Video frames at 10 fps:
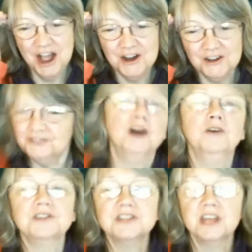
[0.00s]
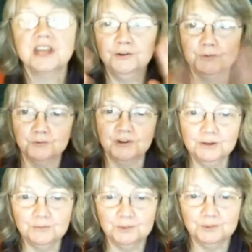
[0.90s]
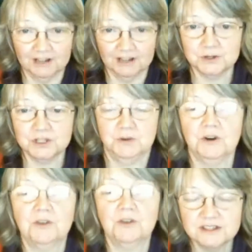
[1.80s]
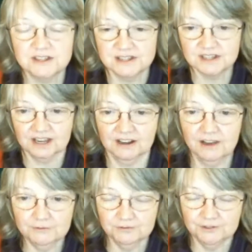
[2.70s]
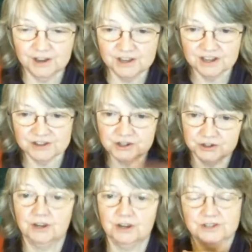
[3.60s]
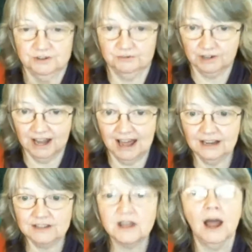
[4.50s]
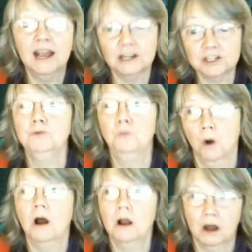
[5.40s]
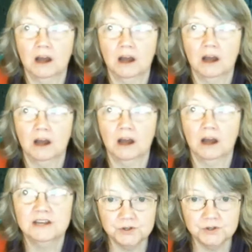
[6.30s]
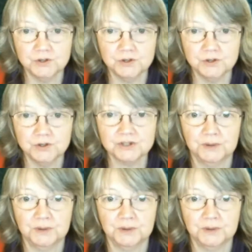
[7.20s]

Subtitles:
Folks, if you really would like to experience this, can I first ask you to sort of relax? I actually work eyes closed because it